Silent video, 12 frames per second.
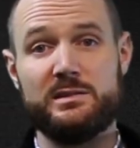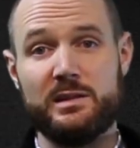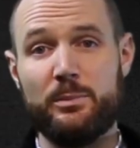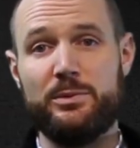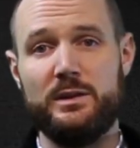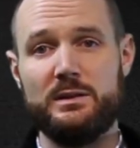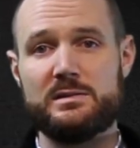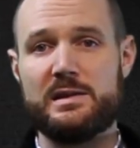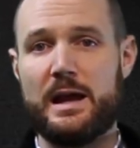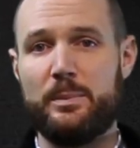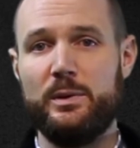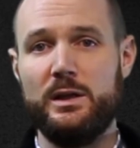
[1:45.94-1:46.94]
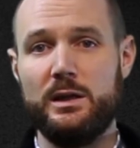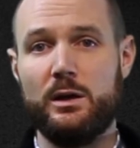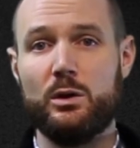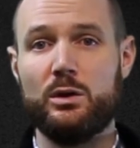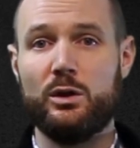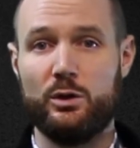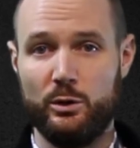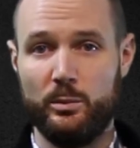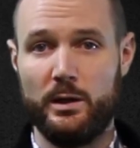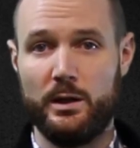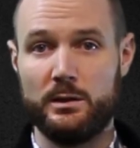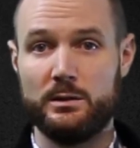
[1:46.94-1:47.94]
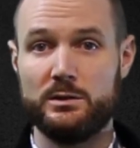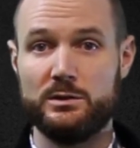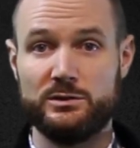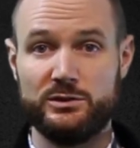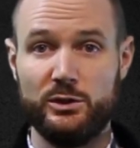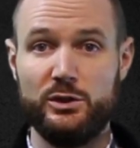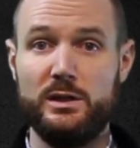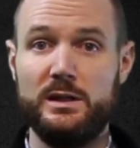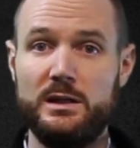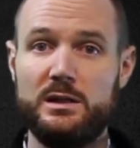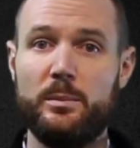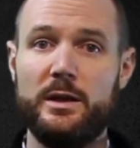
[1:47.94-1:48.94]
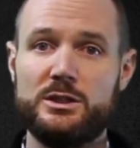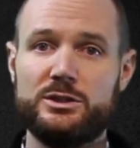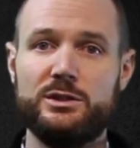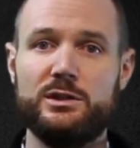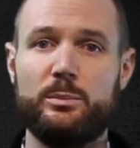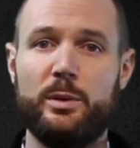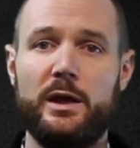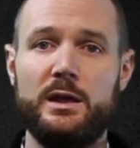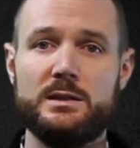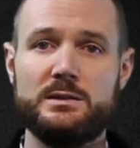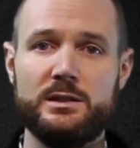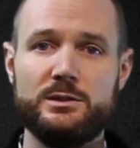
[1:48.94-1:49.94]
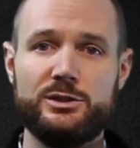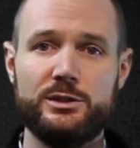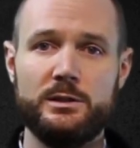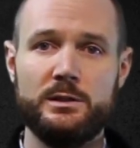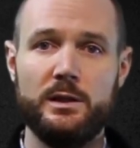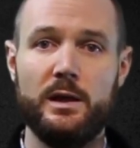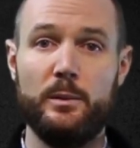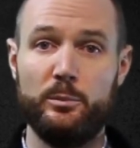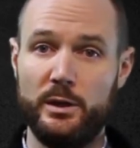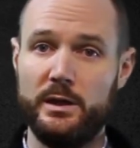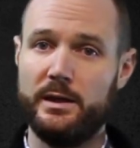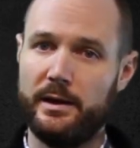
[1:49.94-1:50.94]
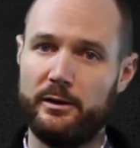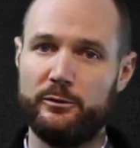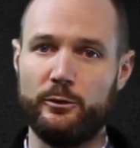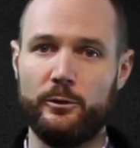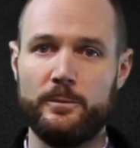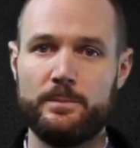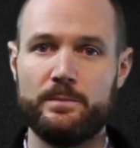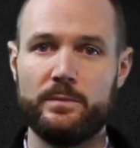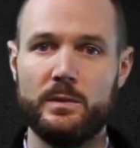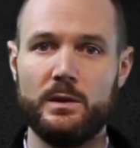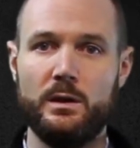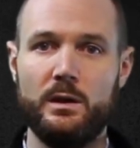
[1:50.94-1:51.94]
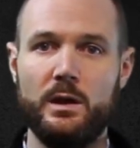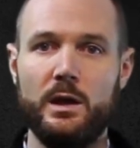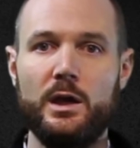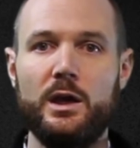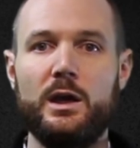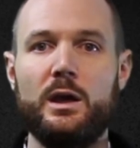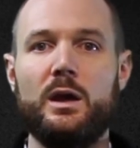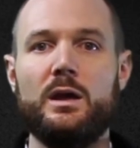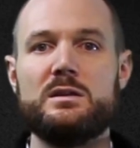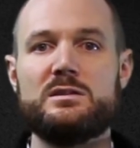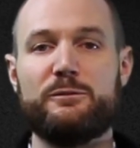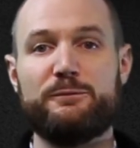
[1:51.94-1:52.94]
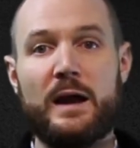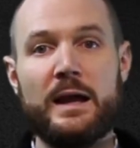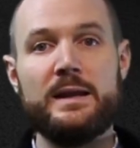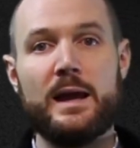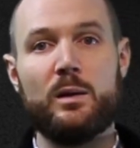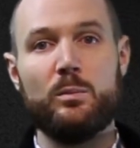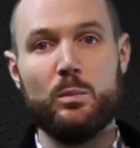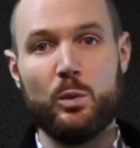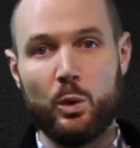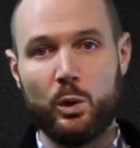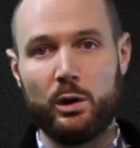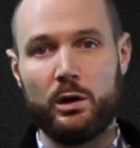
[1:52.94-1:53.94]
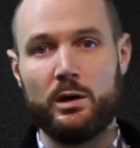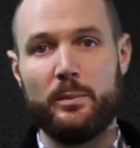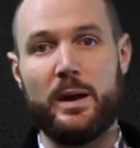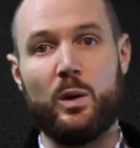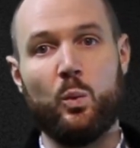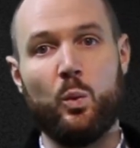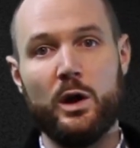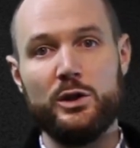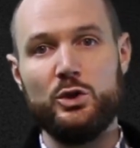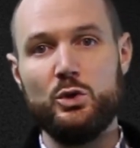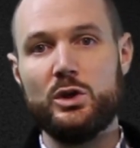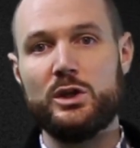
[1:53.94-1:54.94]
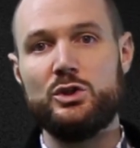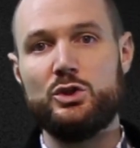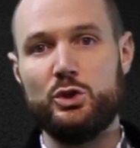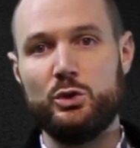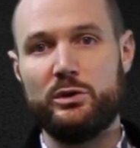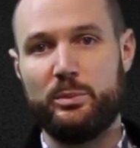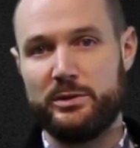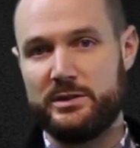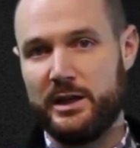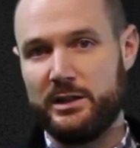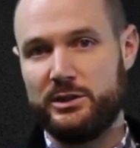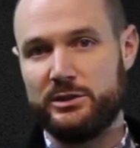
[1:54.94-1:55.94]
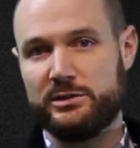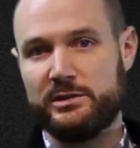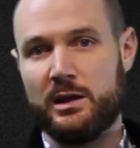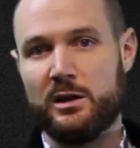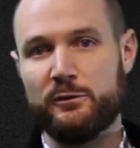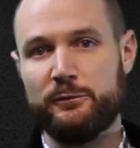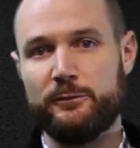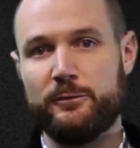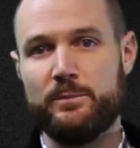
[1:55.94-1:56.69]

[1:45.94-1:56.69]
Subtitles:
something that's happening in Oklahoma, so you need to make sure you're paying attention and being careful. To find out more about what you can do to protect yourself,